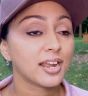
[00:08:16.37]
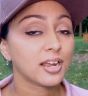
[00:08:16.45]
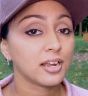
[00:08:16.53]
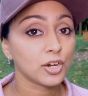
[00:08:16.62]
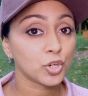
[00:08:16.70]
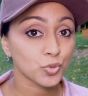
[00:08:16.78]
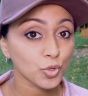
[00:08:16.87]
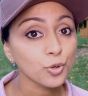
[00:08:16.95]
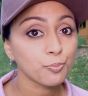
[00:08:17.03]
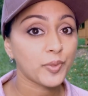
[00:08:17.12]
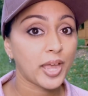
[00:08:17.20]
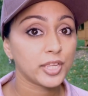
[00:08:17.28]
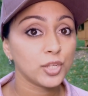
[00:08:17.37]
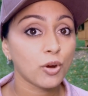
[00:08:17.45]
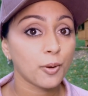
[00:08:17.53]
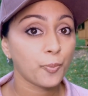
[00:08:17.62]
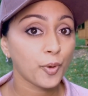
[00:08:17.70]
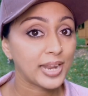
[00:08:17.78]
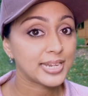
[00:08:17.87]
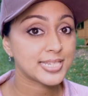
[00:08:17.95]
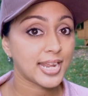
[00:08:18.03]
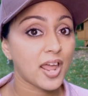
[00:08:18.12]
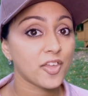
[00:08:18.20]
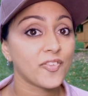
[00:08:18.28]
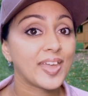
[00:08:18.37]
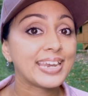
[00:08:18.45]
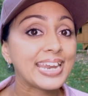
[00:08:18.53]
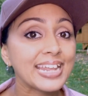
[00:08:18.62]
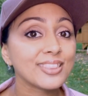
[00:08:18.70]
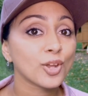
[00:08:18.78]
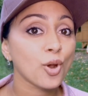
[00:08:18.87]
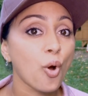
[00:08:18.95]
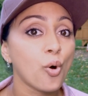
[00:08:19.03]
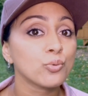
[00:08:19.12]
group that you are putting together, they need their own